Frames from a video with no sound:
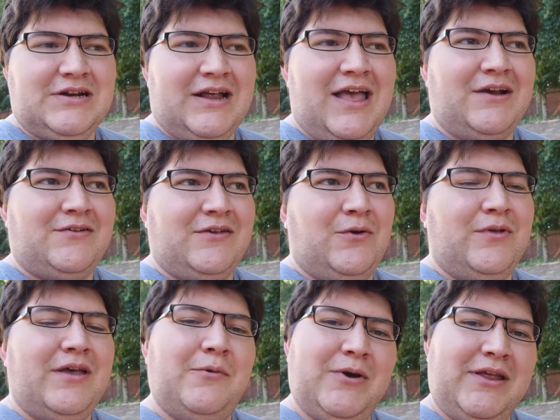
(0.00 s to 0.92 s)
and I actually
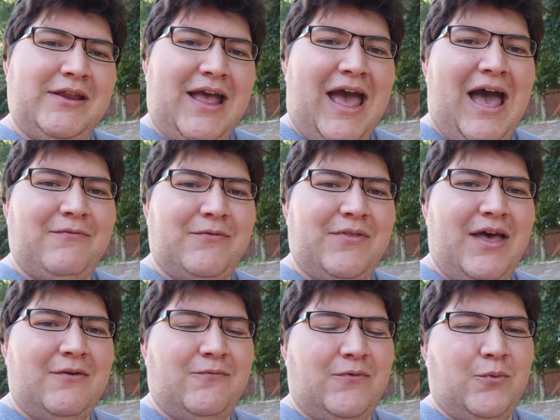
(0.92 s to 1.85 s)
only would eat half of
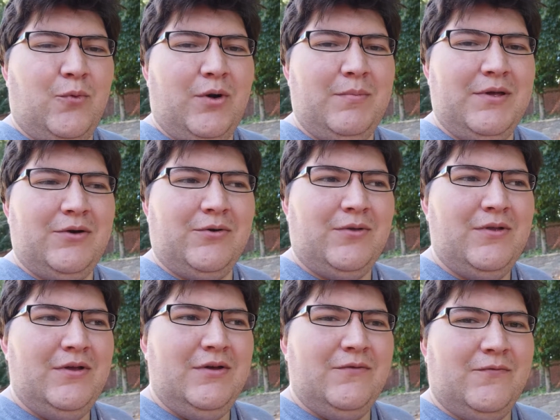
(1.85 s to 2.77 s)
that for one meal
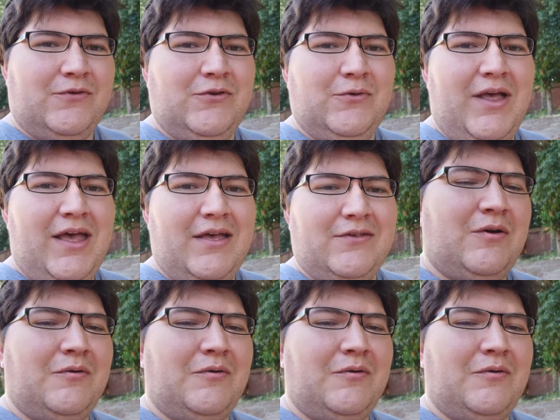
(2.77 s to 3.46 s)
for 2 days.